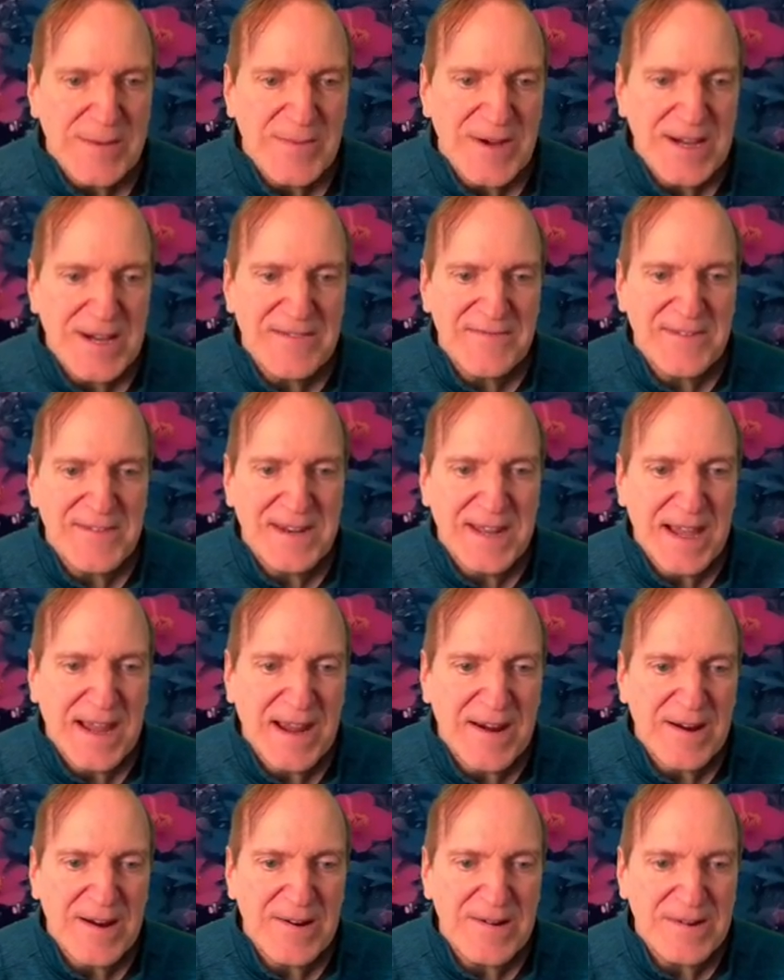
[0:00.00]
hyphen
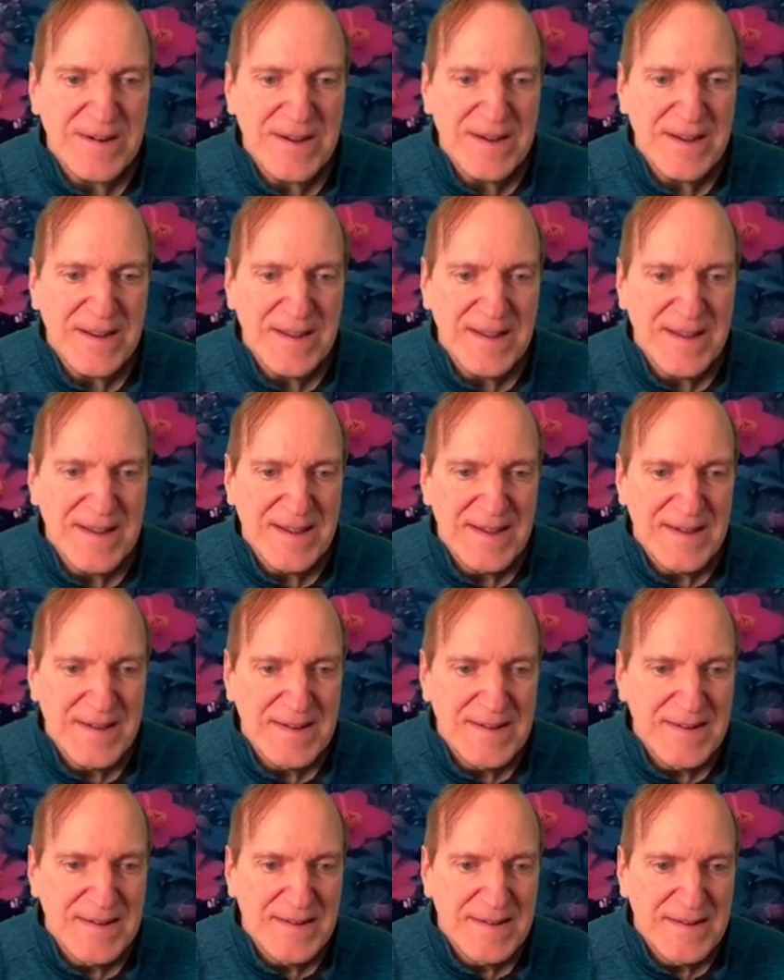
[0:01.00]
R.
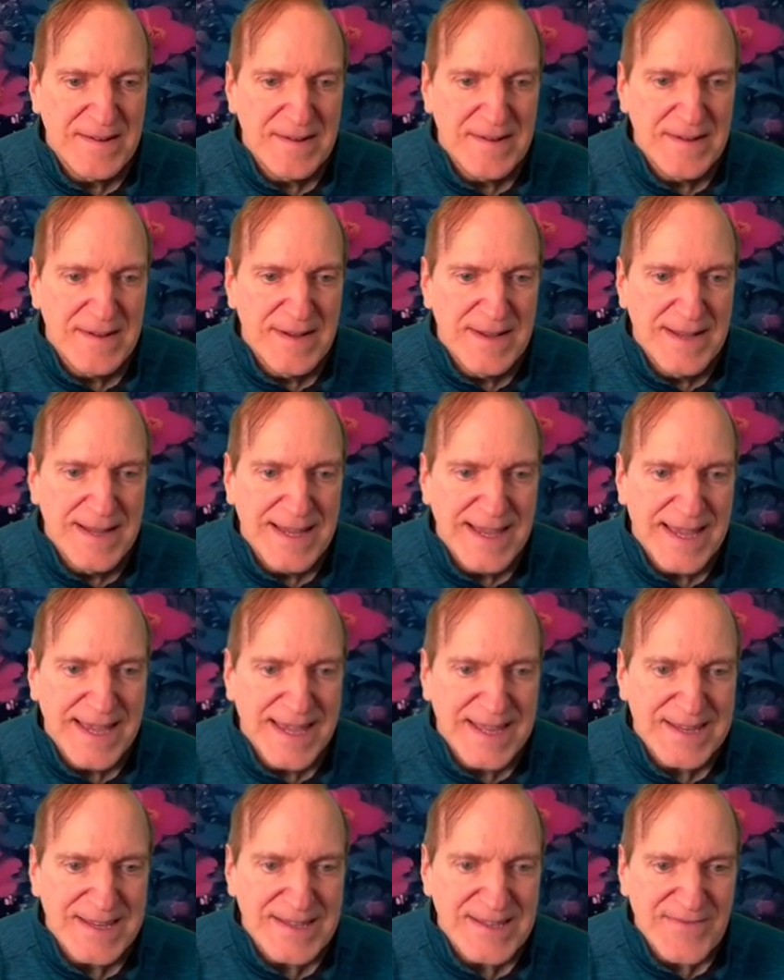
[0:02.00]

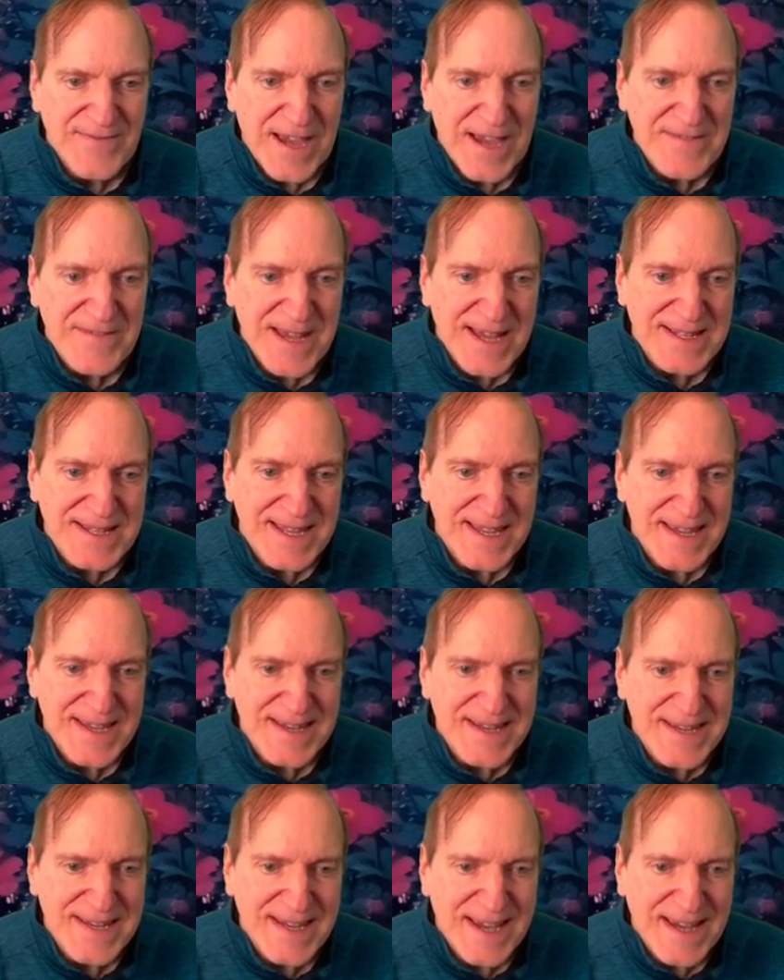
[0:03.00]
And it's
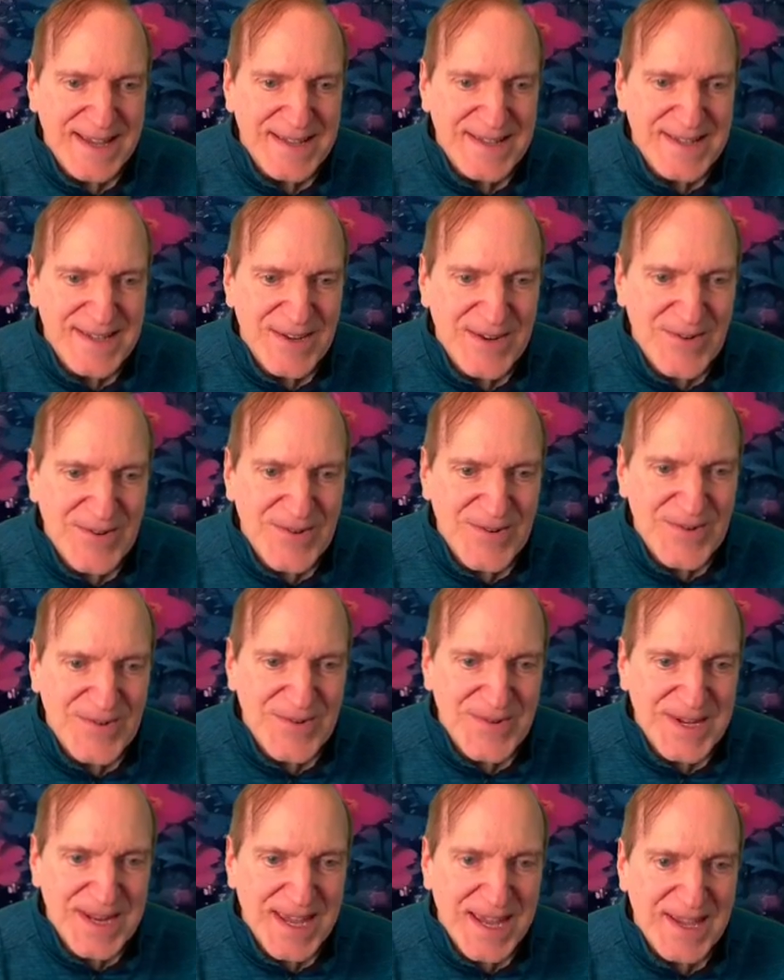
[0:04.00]

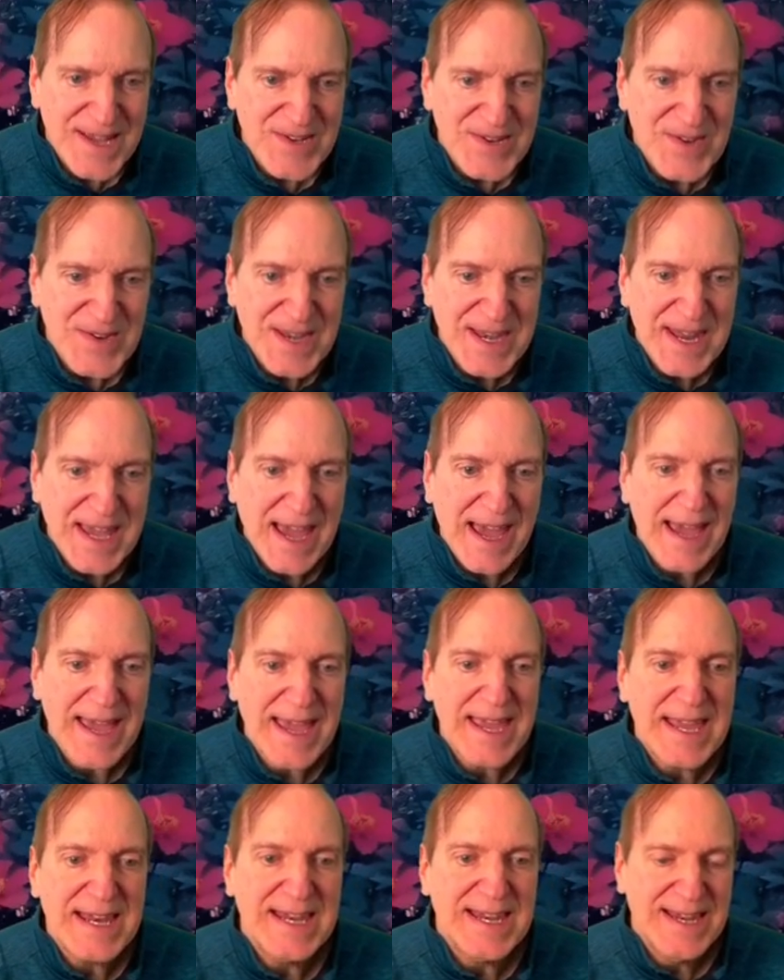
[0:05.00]

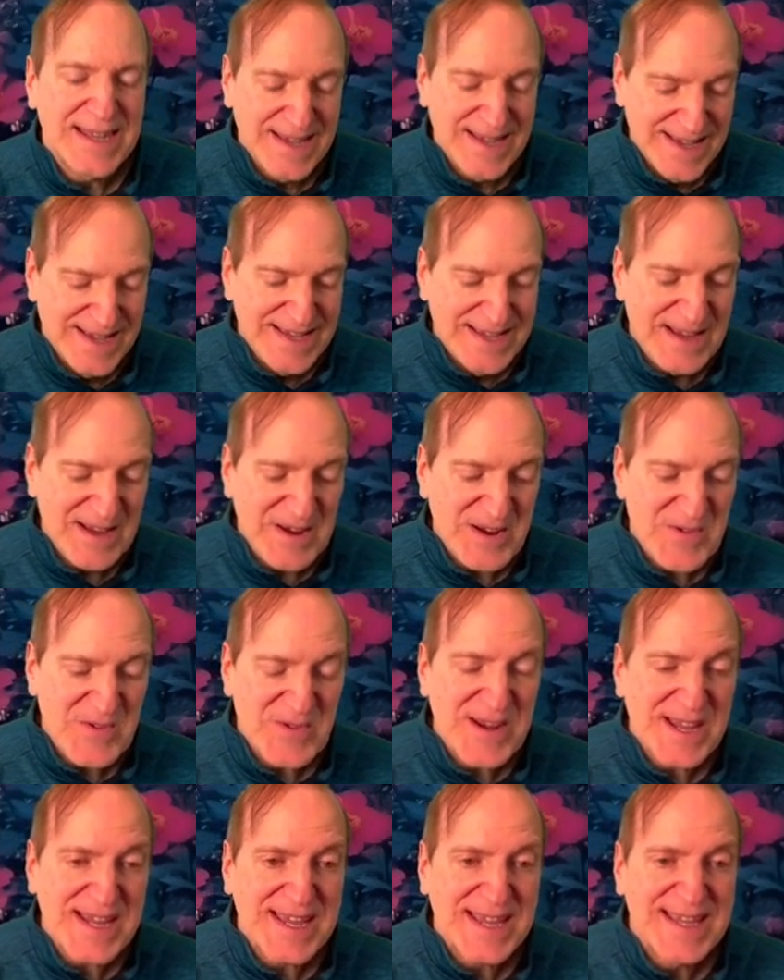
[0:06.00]
5.10.0-9. All
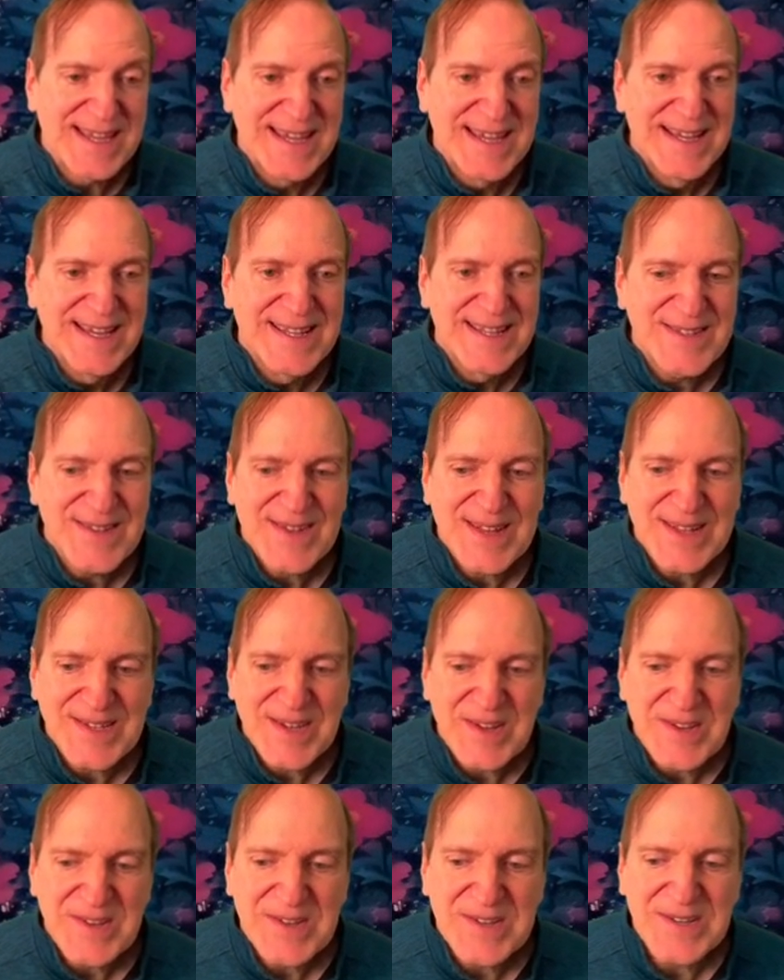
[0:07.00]
right. So that's
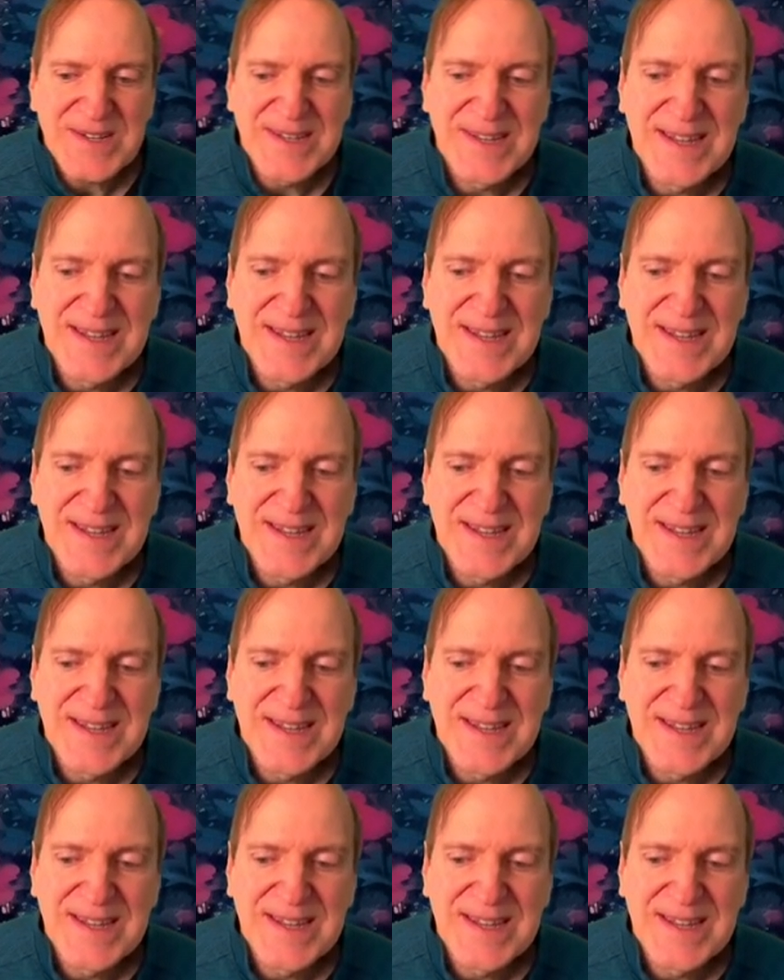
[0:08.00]
a good